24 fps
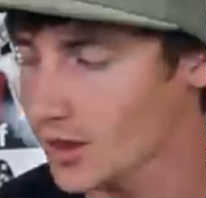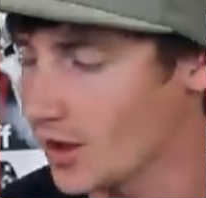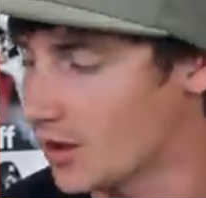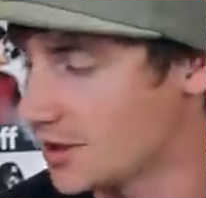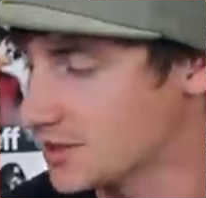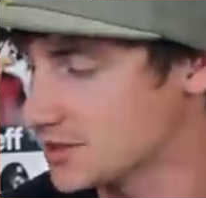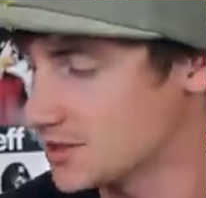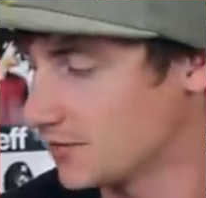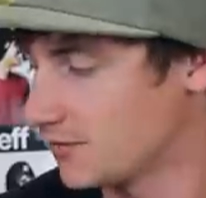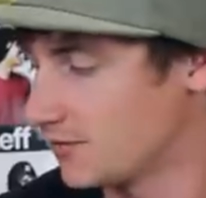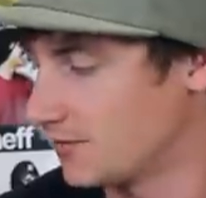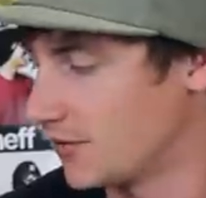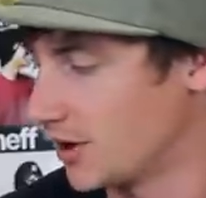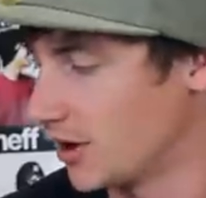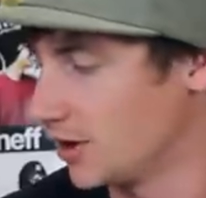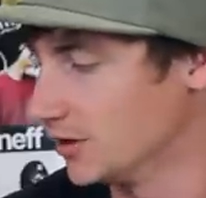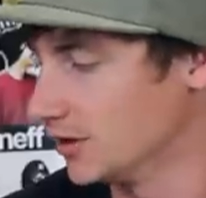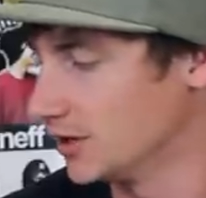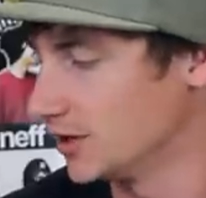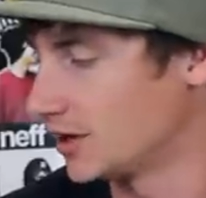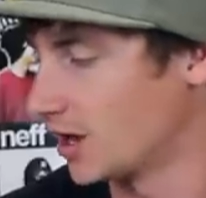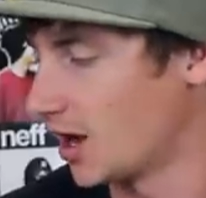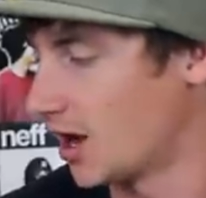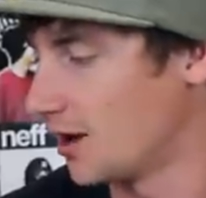Now, that's a
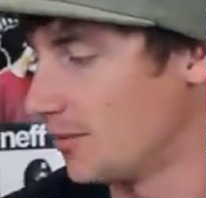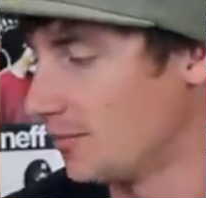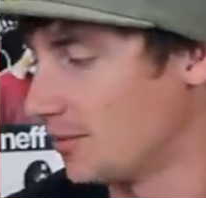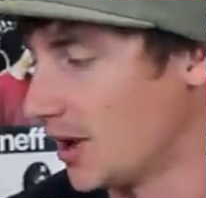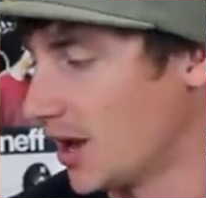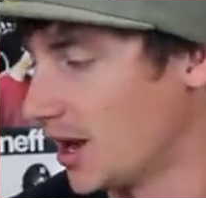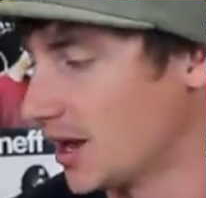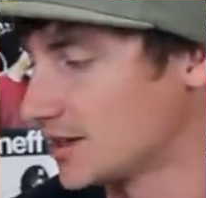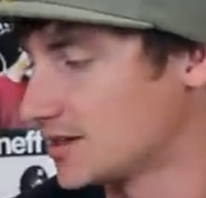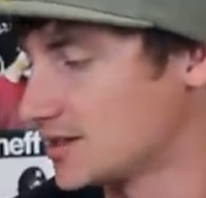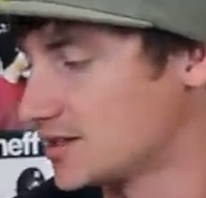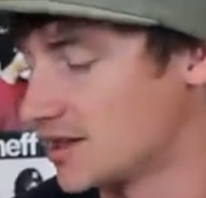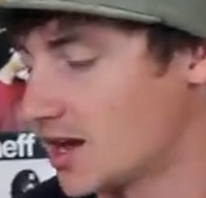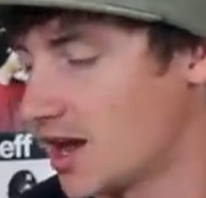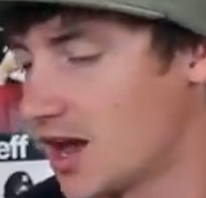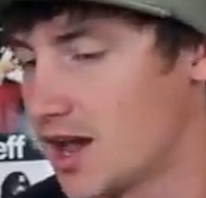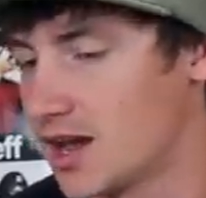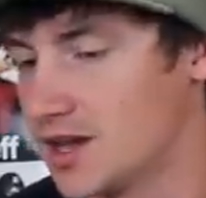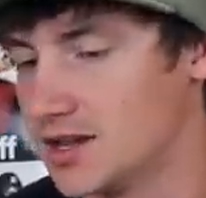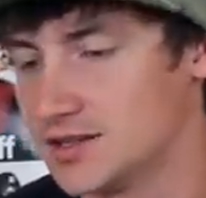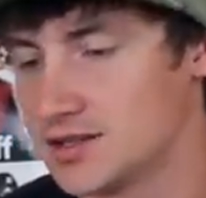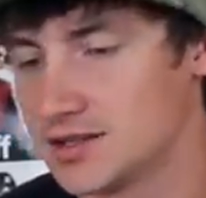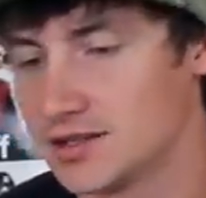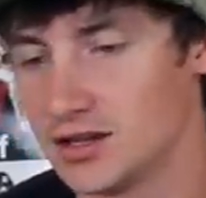fairly compact
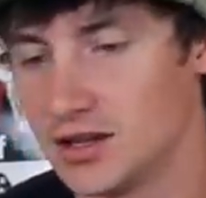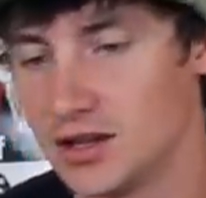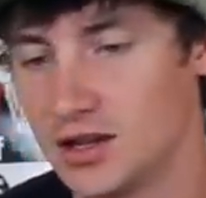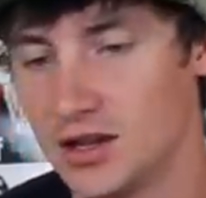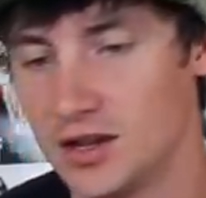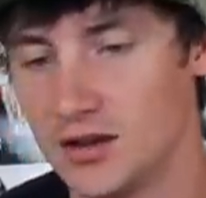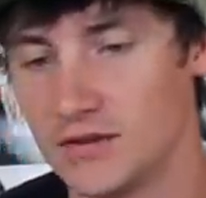size